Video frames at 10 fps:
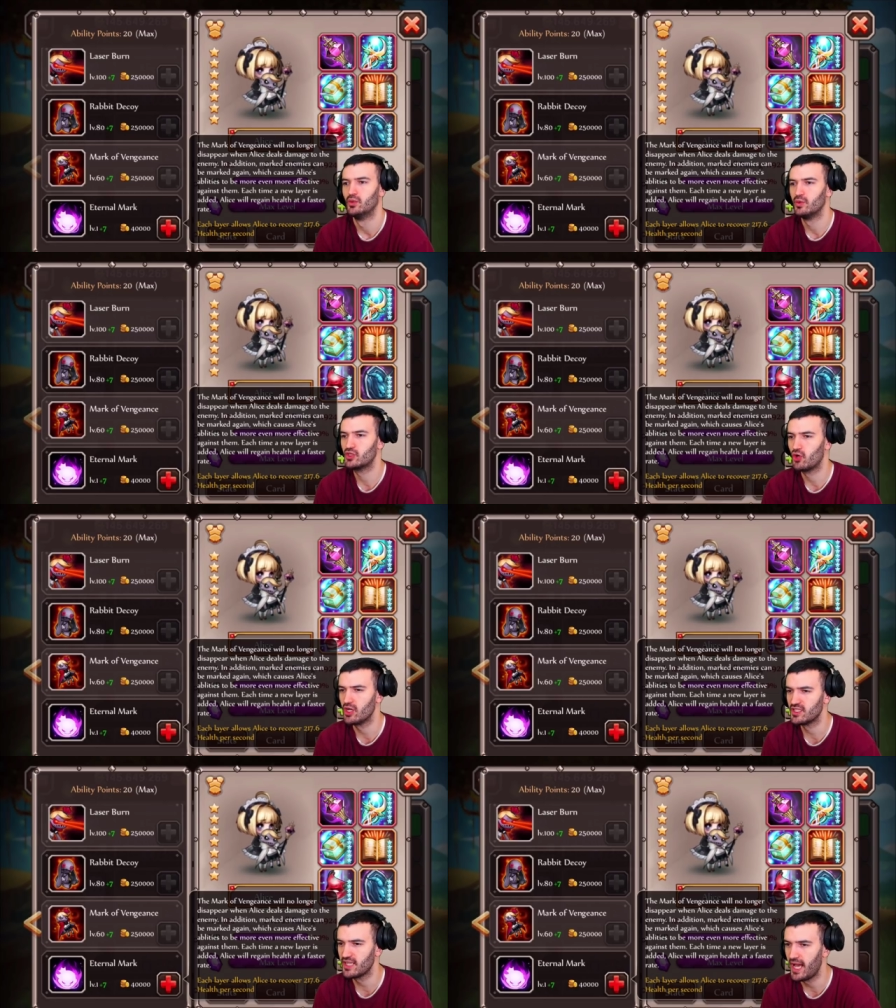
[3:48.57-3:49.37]
which
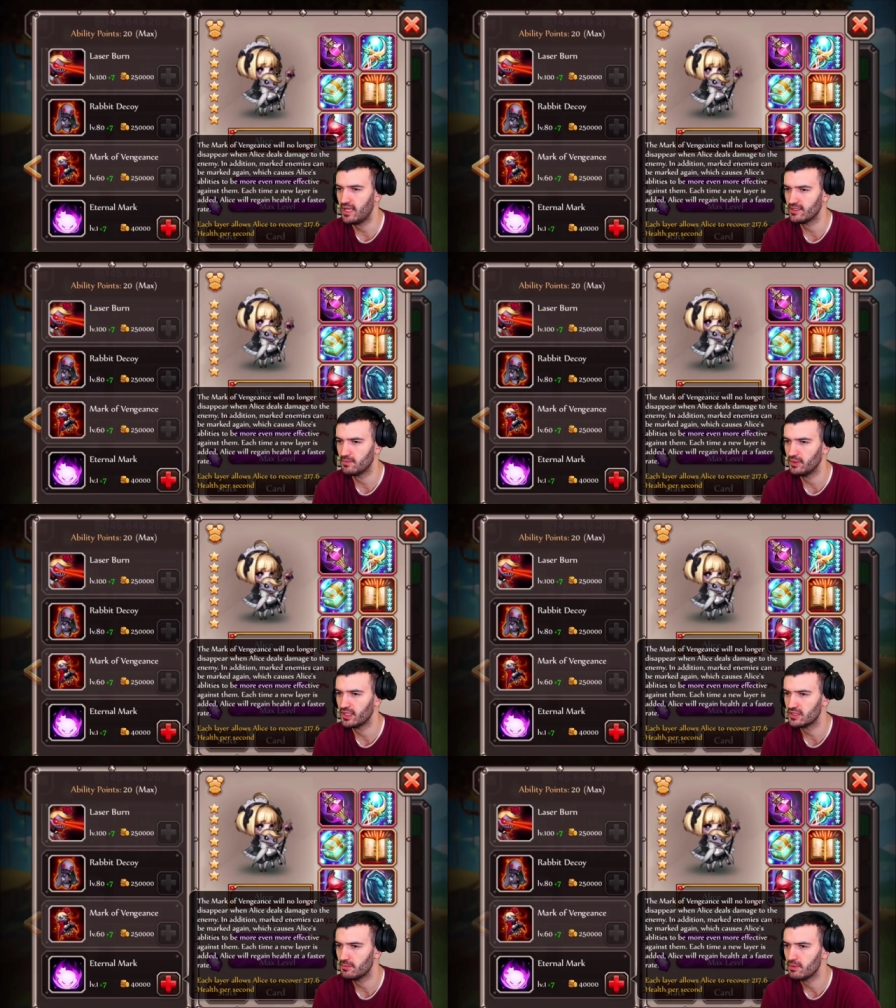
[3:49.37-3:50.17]
causes Alice's
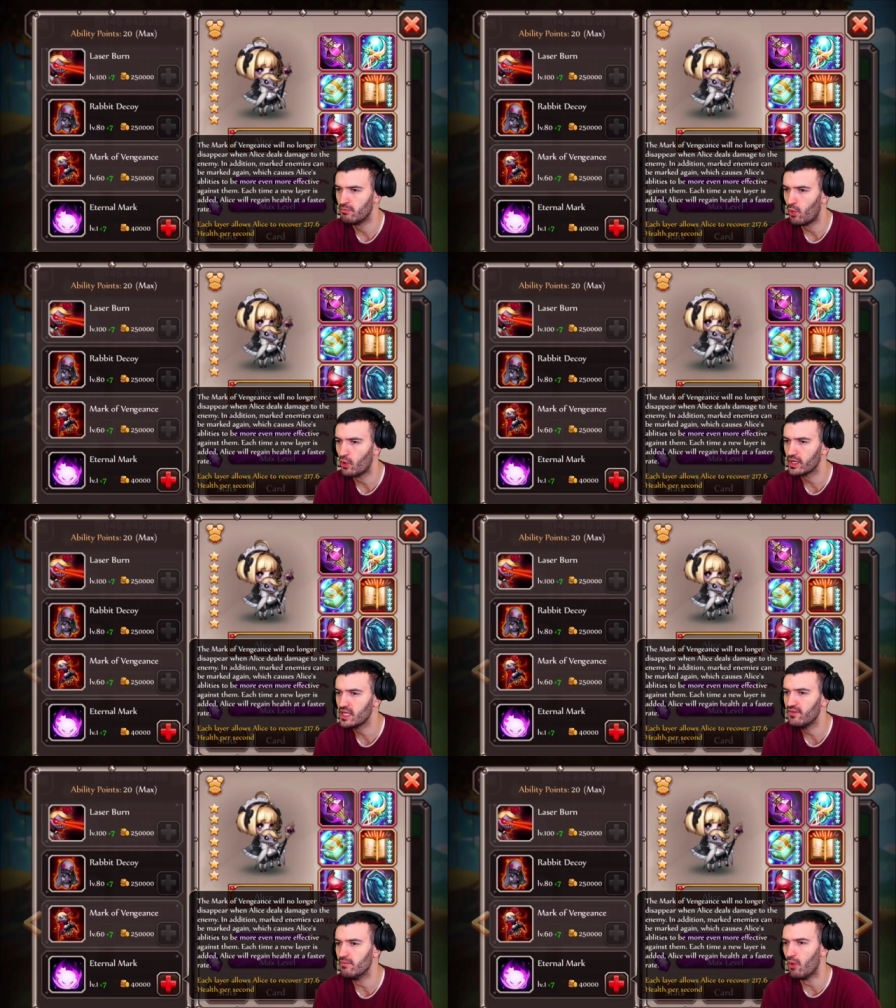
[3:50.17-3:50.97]
abilities to be more,
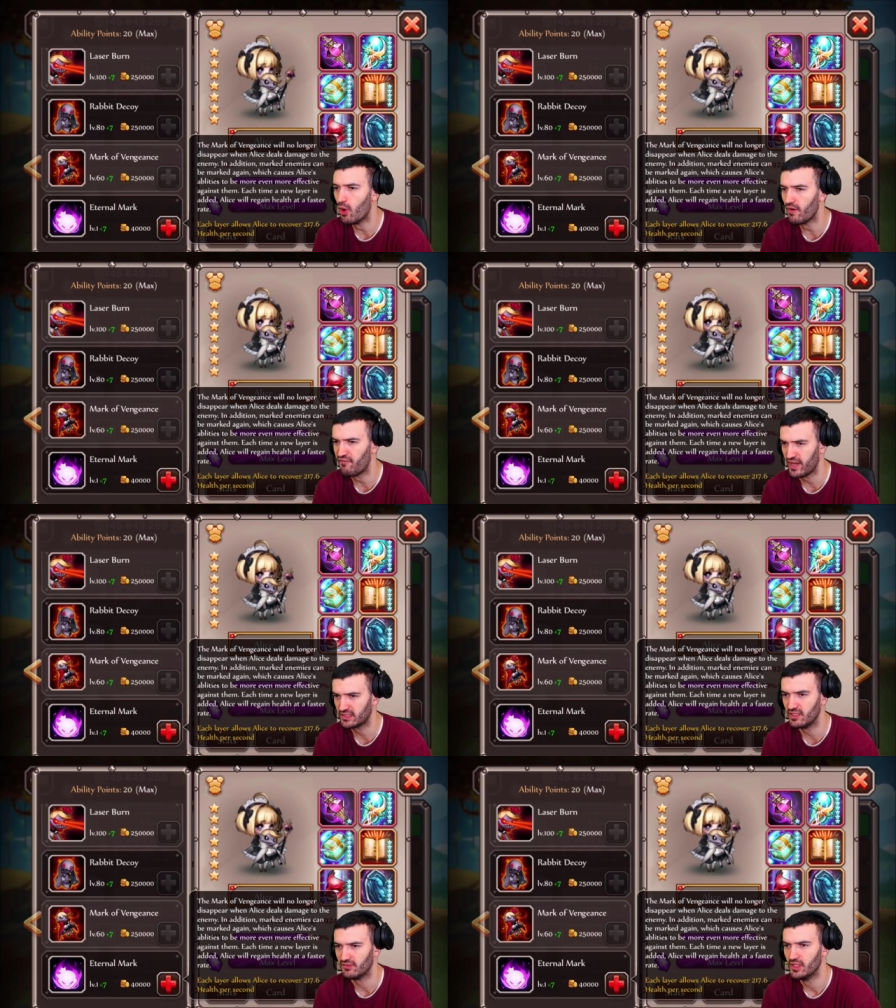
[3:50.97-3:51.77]
even more
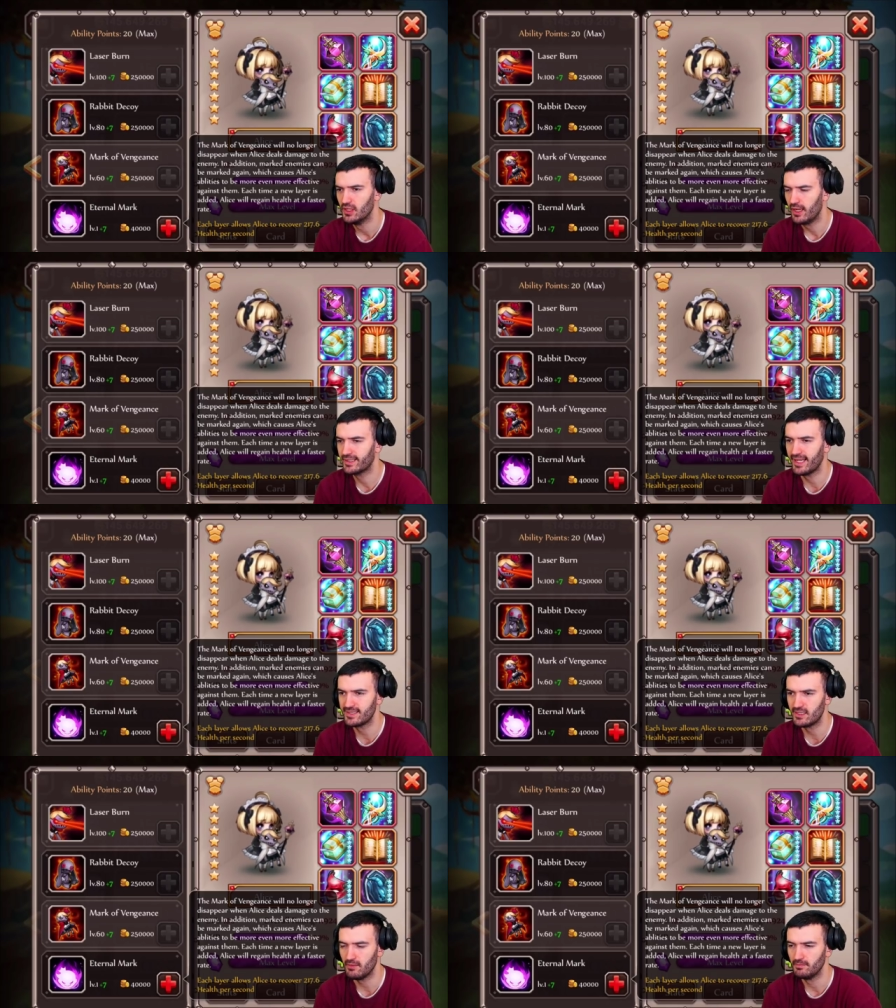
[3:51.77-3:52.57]
effective
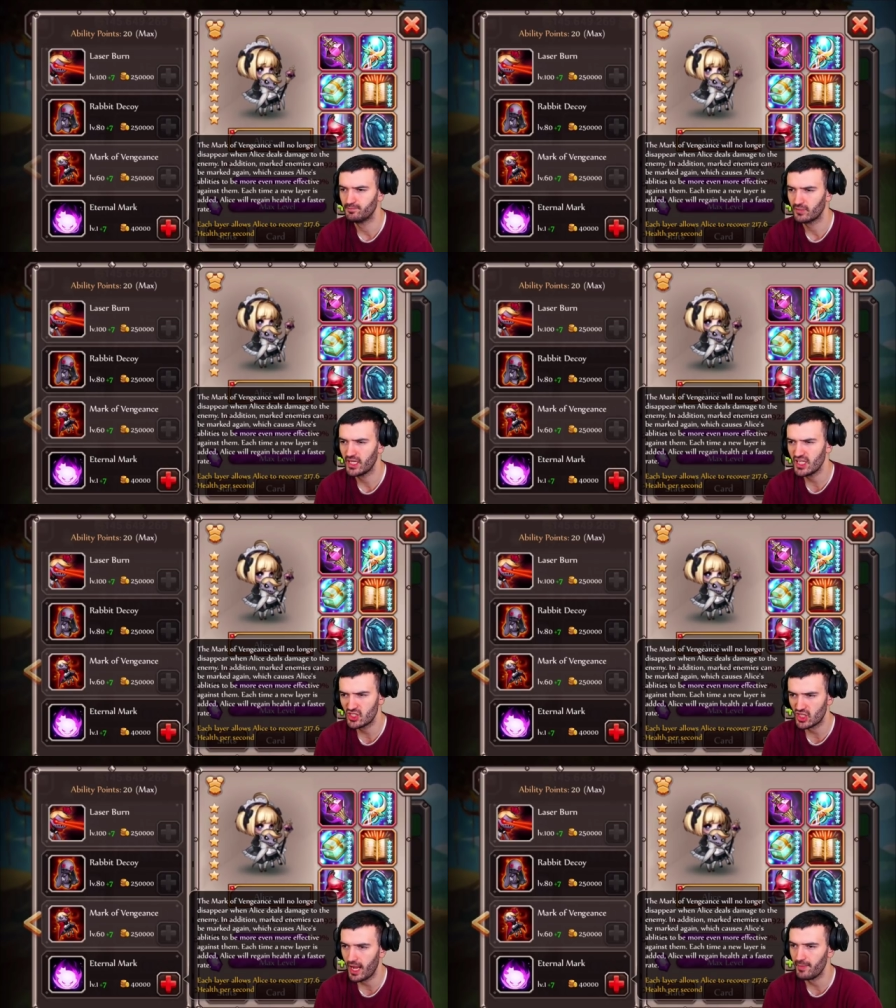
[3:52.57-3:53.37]
against them.
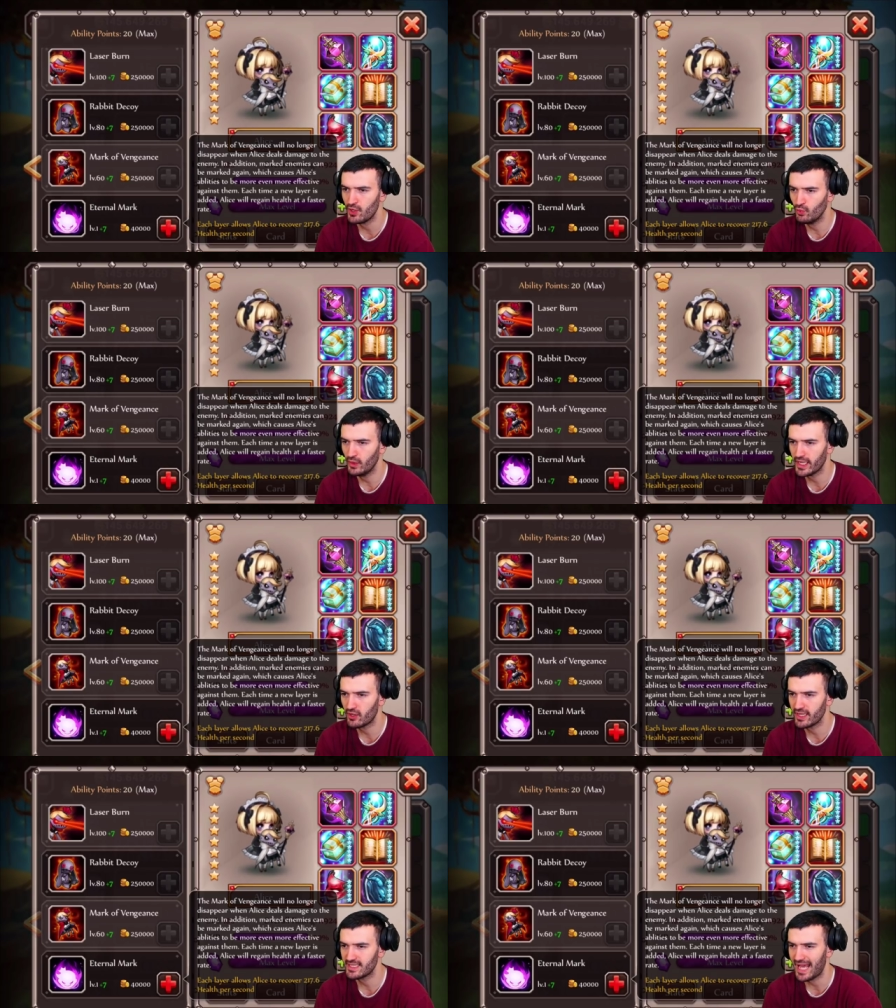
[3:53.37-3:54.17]
Each time a new
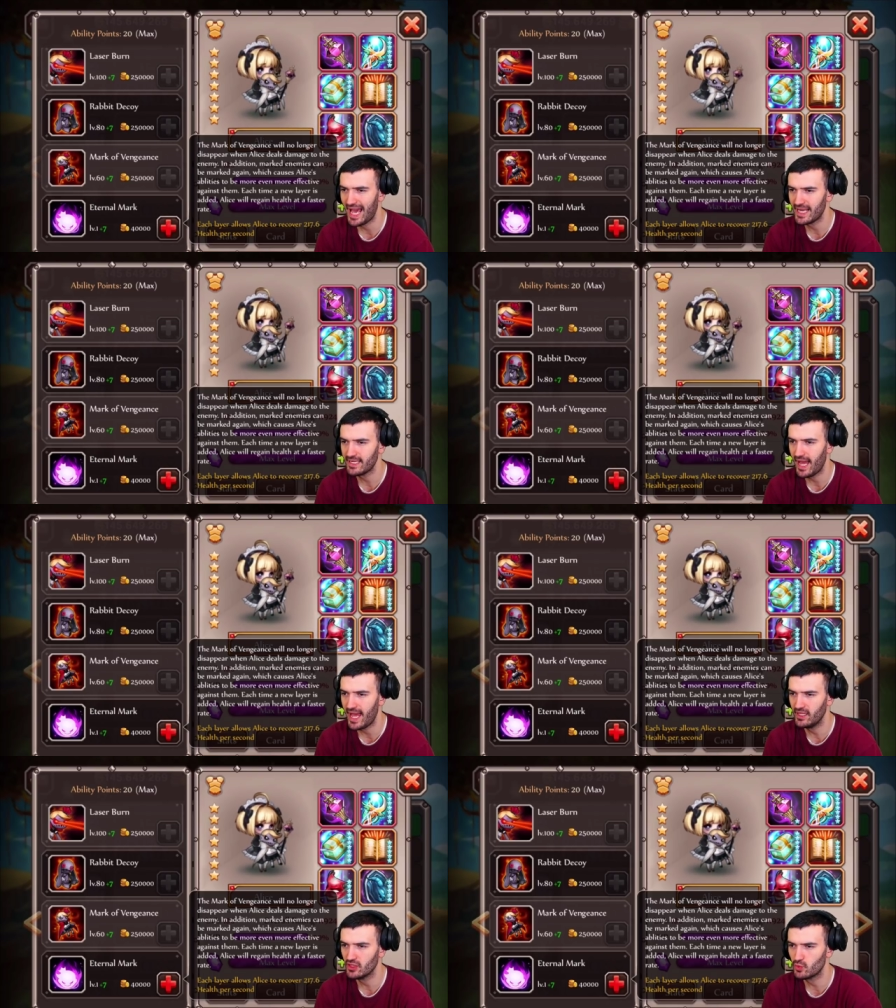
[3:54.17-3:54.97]
layer is added,
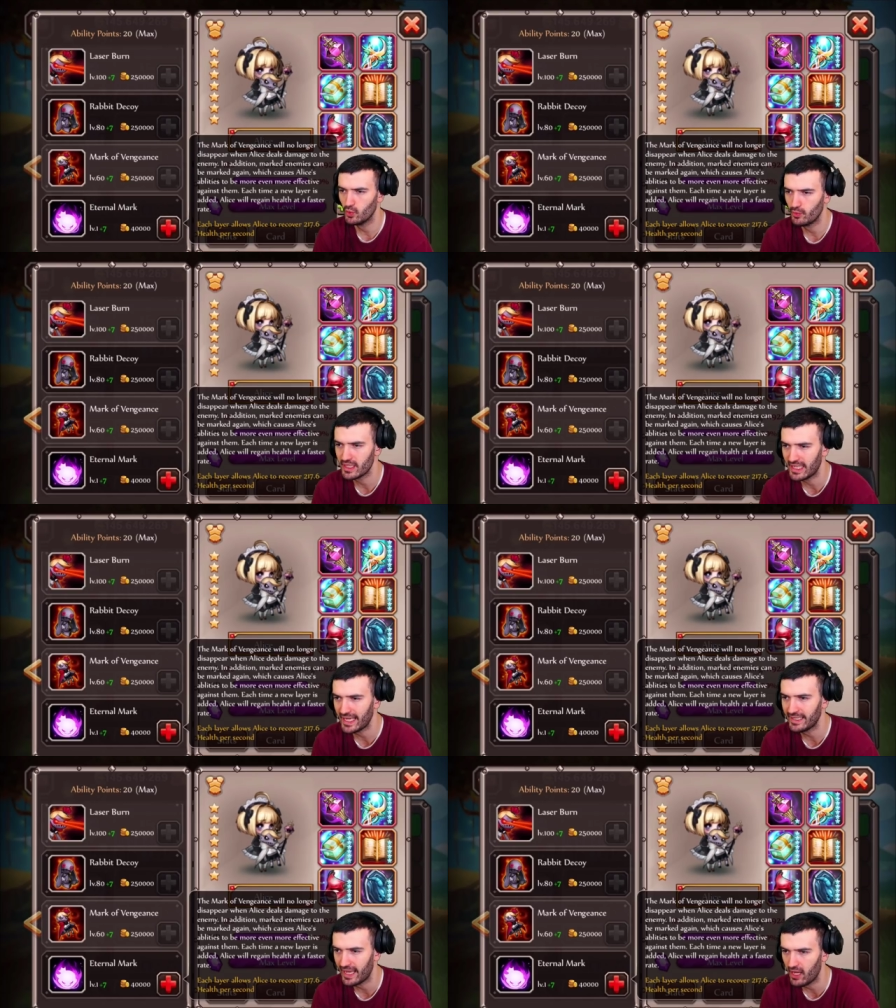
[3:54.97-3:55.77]
Alice will
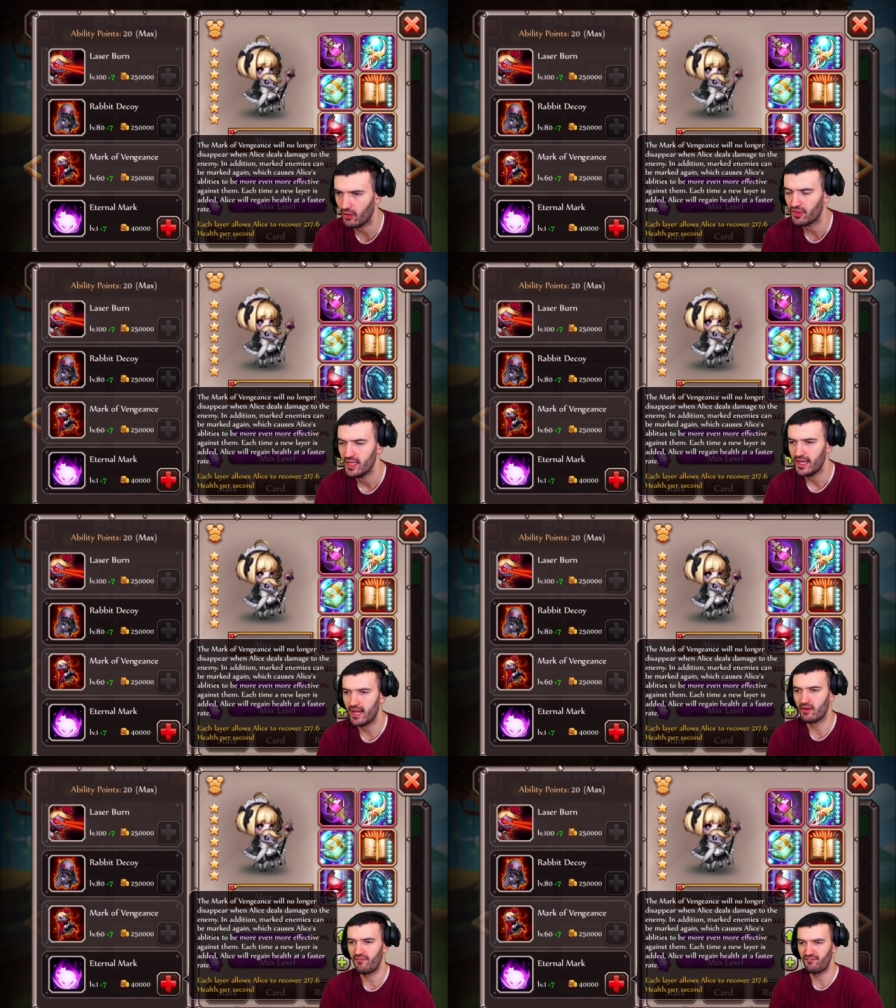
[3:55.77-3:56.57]
regain health
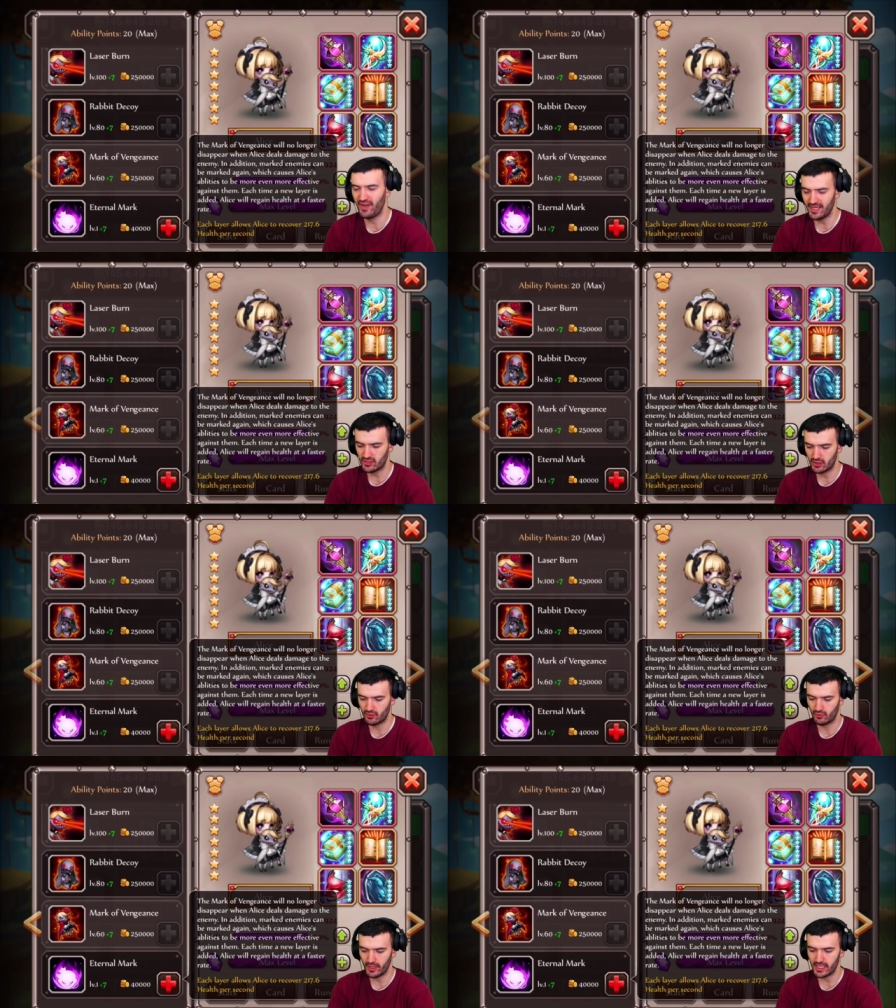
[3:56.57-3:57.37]
at a faster
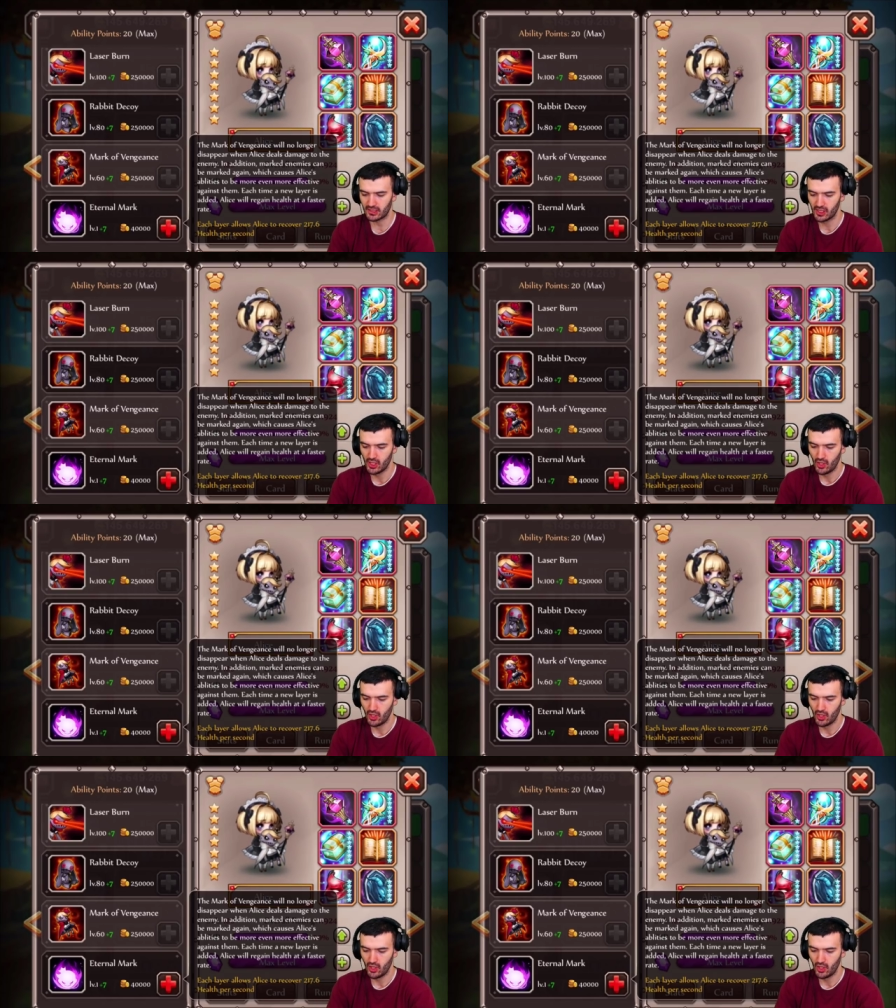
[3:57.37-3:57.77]
rate.